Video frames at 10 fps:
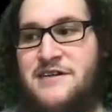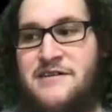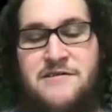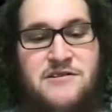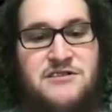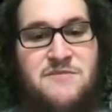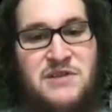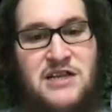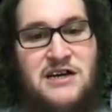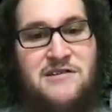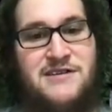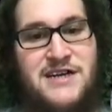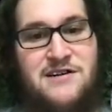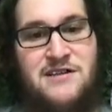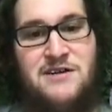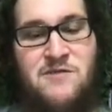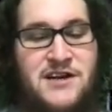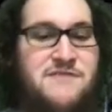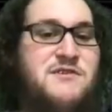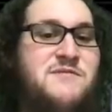It either goes up a lot or down a lot right
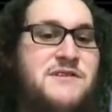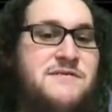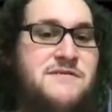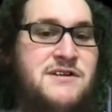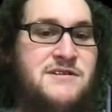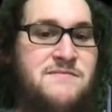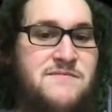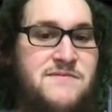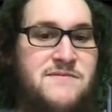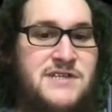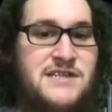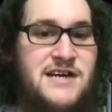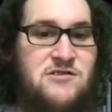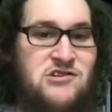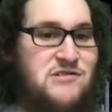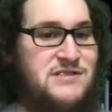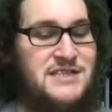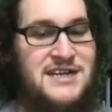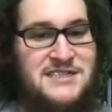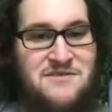at the moment the Dow Jones
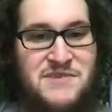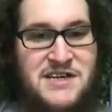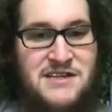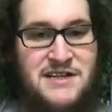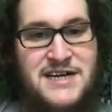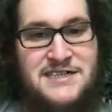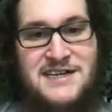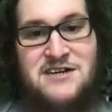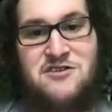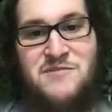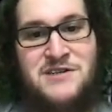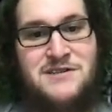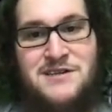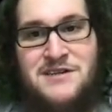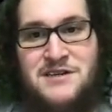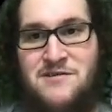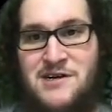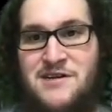and the S&P and the Nasdaq open in New York.